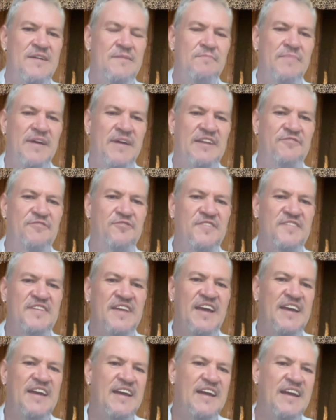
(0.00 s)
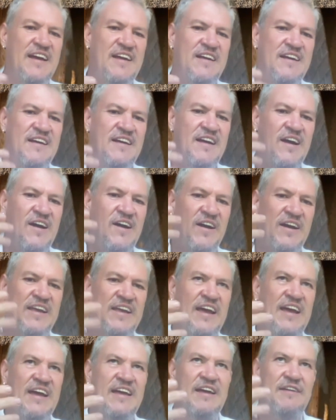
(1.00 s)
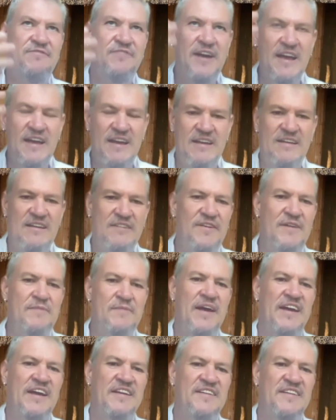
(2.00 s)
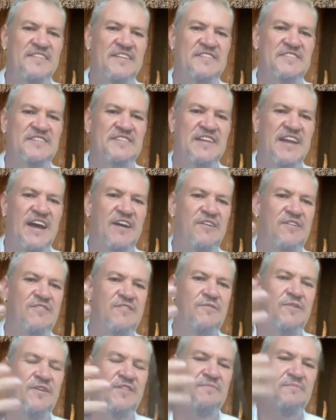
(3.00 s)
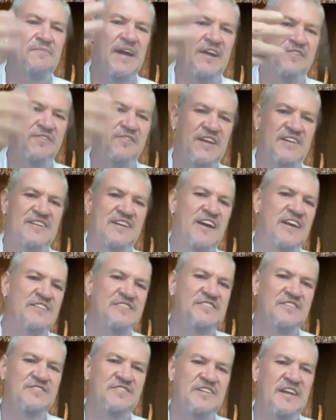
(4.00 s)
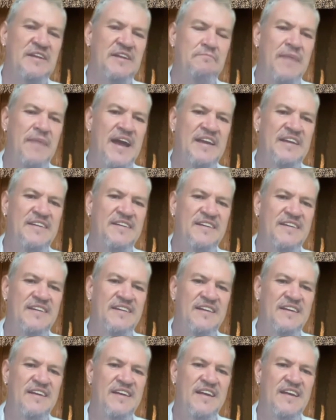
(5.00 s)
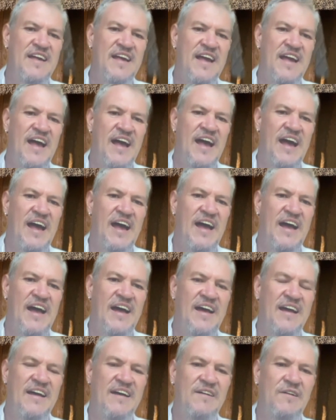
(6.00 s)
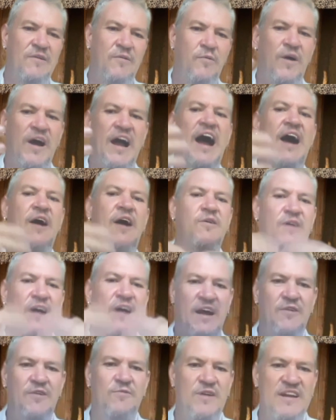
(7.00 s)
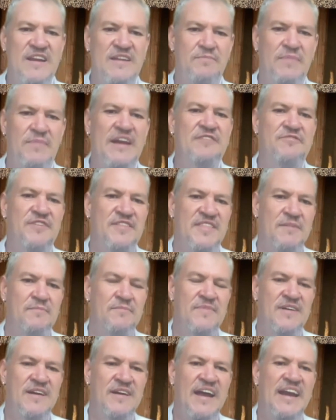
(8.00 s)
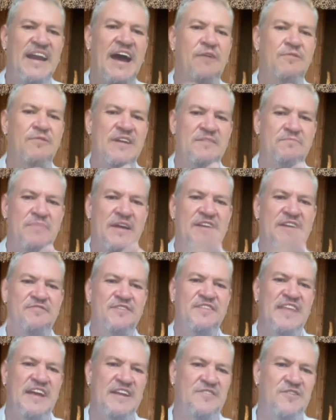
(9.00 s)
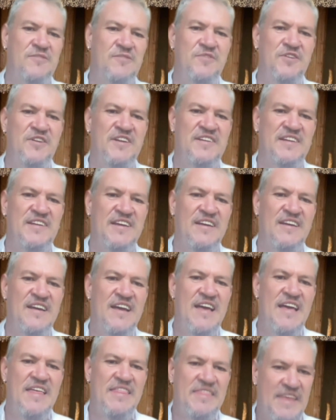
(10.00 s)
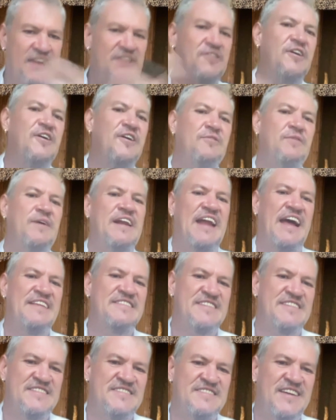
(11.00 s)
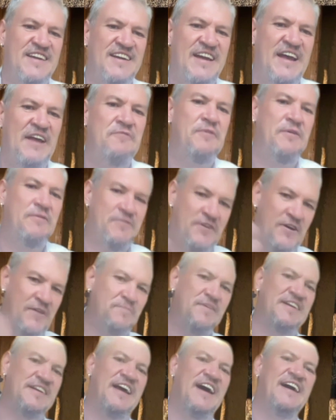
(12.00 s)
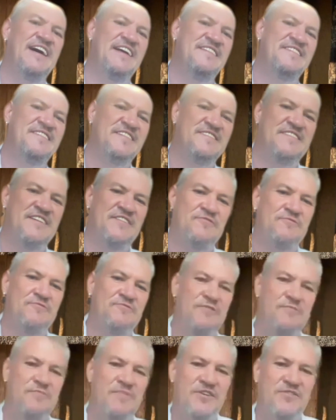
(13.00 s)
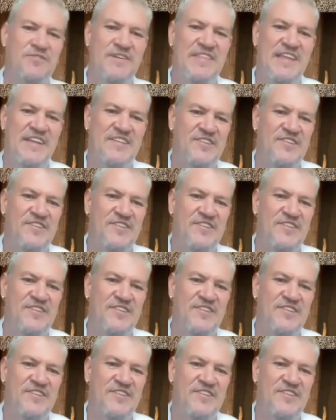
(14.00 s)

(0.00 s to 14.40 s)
But if you say, okay, if I if I make a decision now with my great grandchildren in mind, uh, what how how will it benefit them, and how would it benefit that community? Then you're a real ancestor, and we would hope that our ancestors would be doing that.